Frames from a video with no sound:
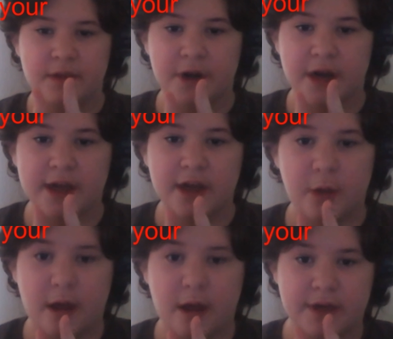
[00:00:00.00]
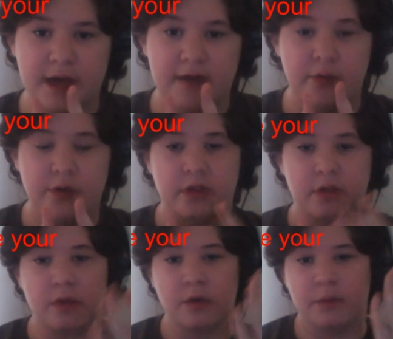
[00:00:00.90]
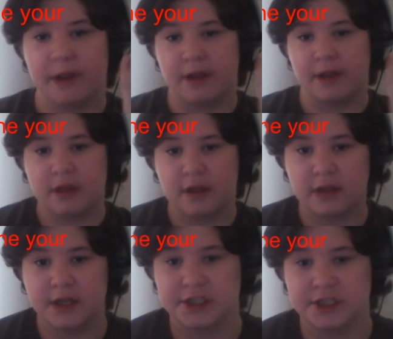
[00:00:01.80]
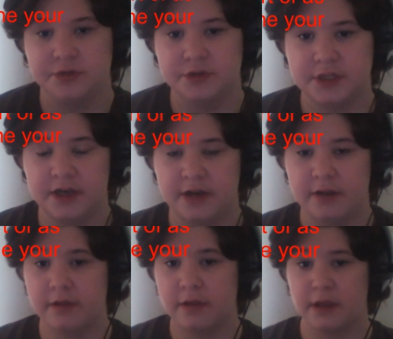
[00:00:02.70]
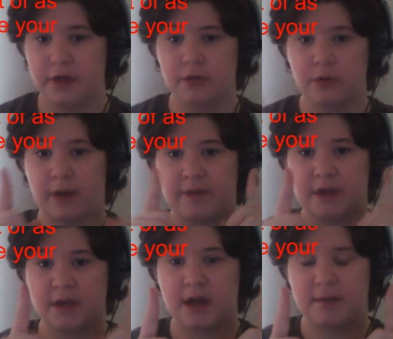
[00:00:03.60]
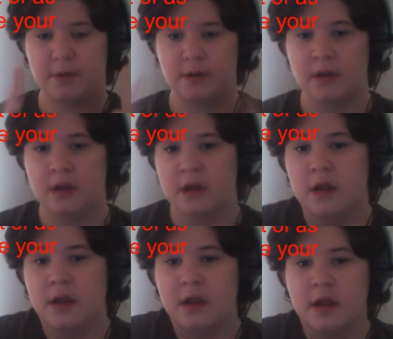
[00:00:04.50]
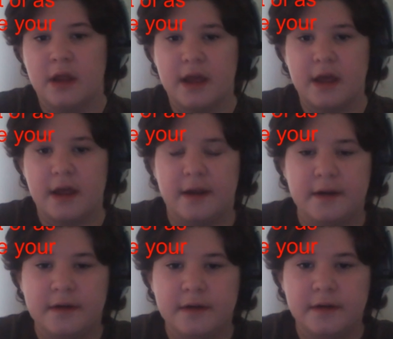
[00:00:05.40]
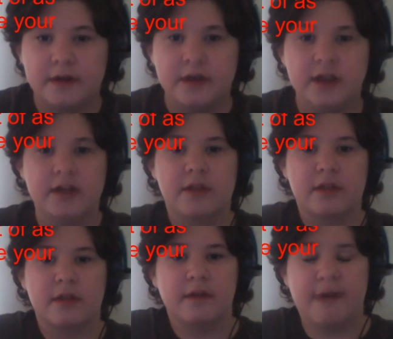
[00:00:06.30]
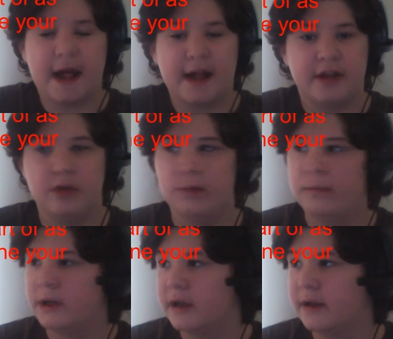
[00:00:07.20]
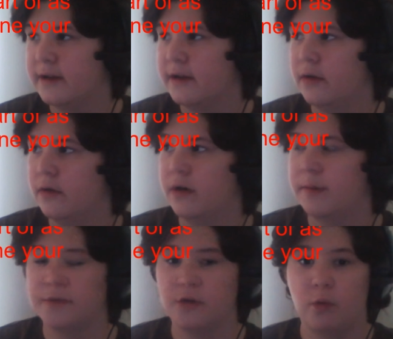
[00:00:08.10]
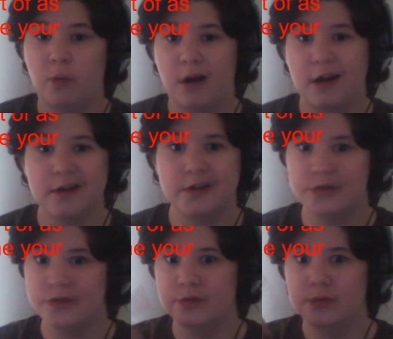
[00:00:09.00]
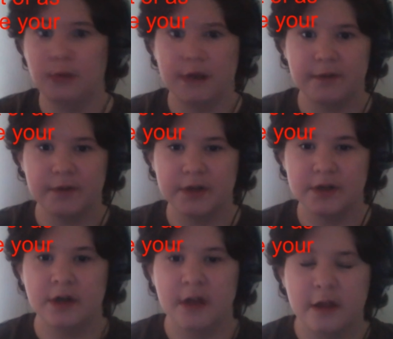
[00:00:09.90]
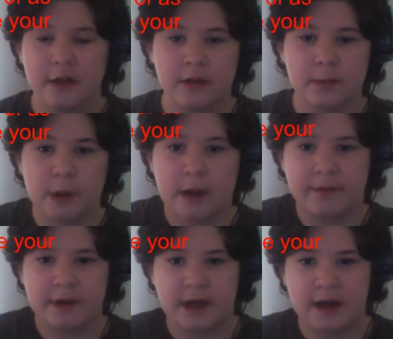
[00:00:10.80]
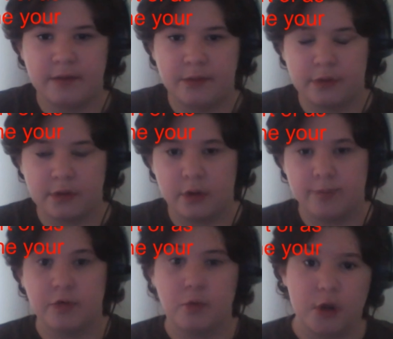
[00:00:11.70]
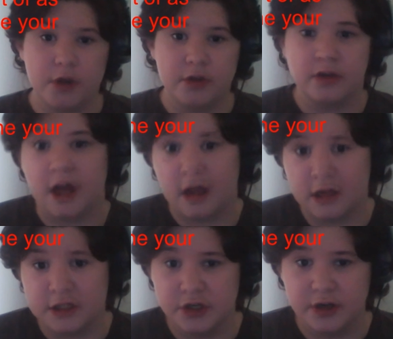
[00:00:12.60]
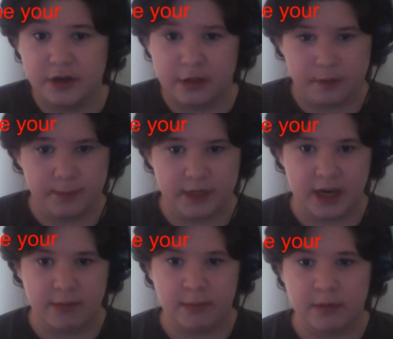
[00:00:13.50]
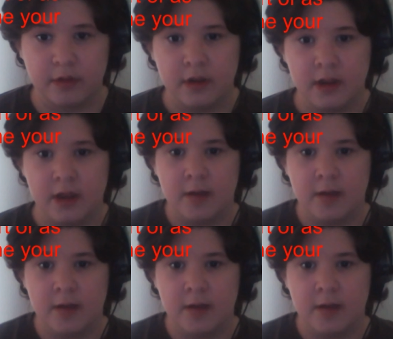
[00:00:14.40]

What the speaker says: if you're getting a graphic novel, it's an assortment of 6 issues in a single graphic novel. And a volume can go up to 1 to whatever. Some graphic novels go up to 1 to hundreds sometimes,